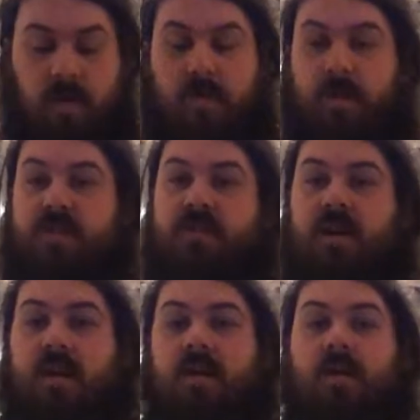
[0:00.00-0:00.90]
we just
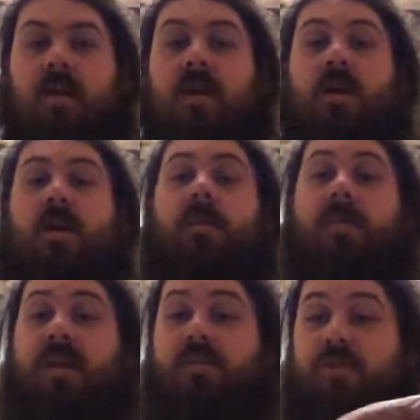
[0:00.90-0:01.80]
I'm
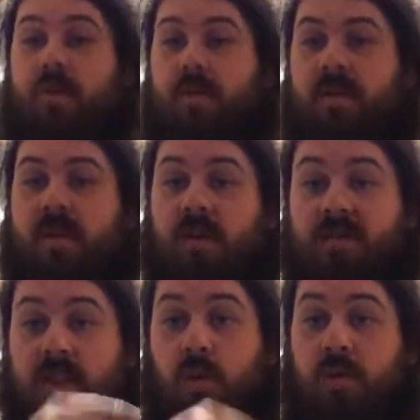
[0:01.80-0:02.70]
playing through,
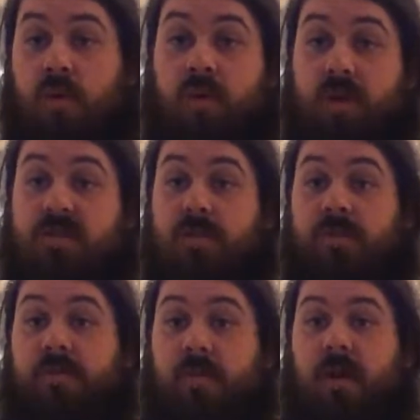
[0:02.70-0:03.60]
obviously all the audio's coming
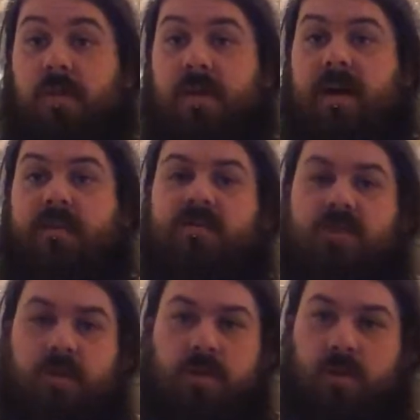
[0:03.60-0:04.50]
through my iPad,
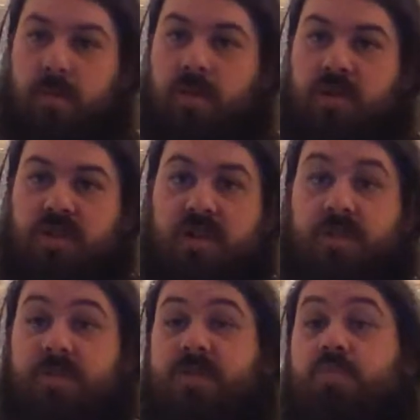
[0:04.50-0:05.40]
so I do apologise
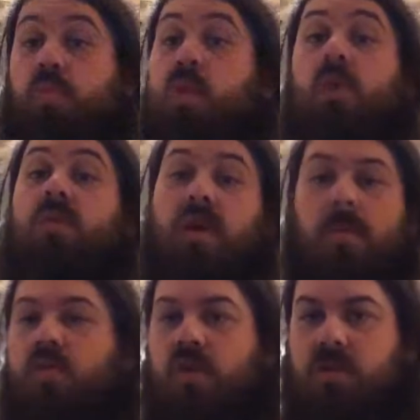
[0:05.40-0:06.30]
if this won't come
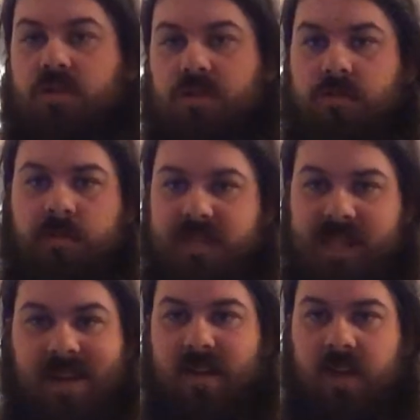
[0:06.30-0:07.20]
across
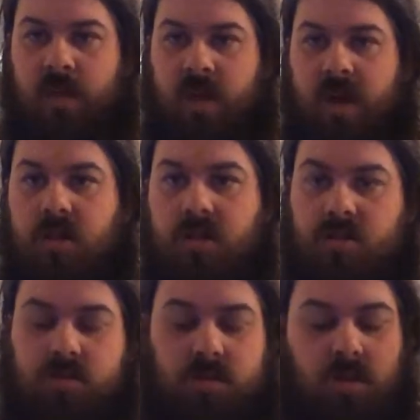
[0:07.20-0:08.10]
particularly well,
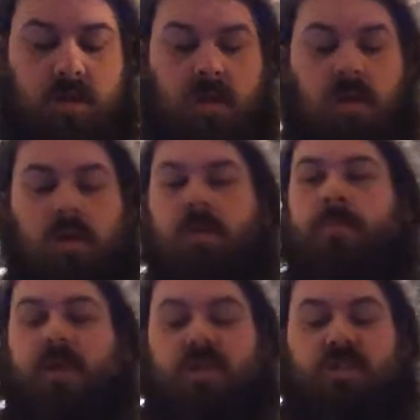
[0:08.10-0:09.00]

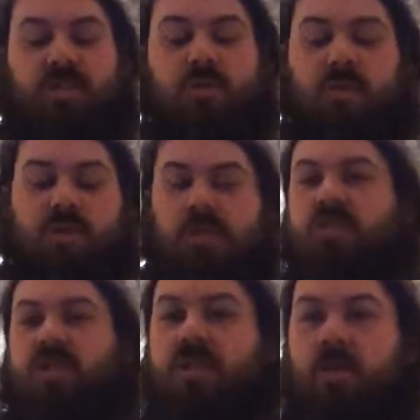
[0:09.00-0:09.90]
but just thought,
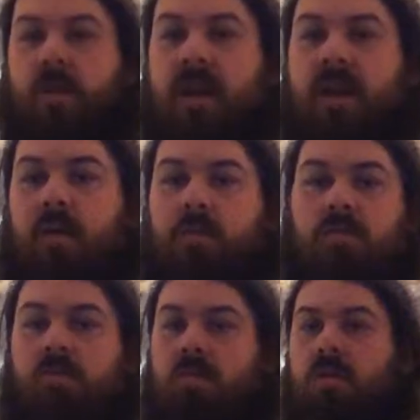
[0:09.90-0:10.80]
just a quick little,
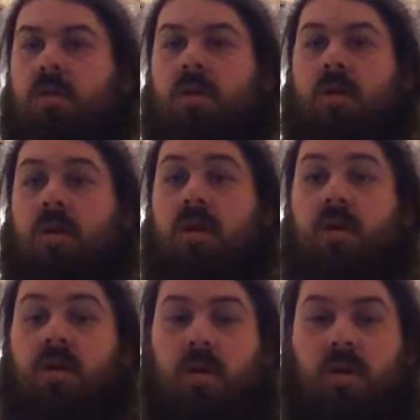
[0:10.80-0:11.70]

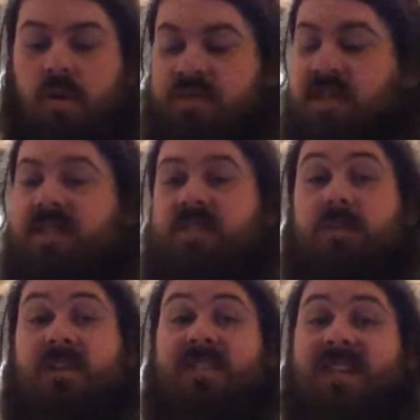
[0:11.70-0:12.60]
obviously this is
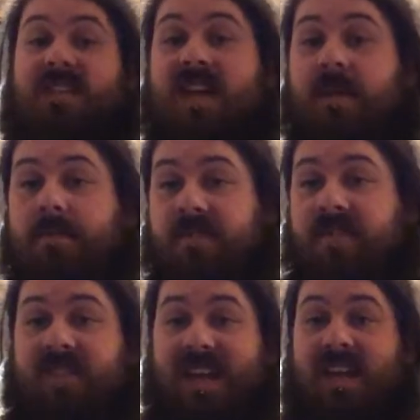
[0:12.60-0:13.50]
my CTM
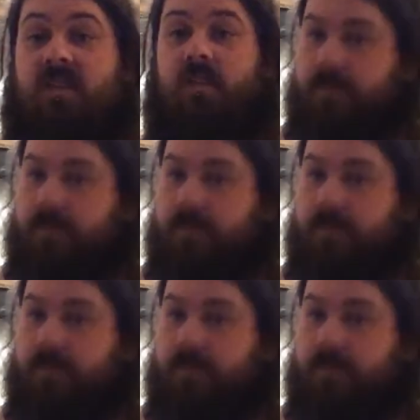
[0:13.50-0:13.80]
15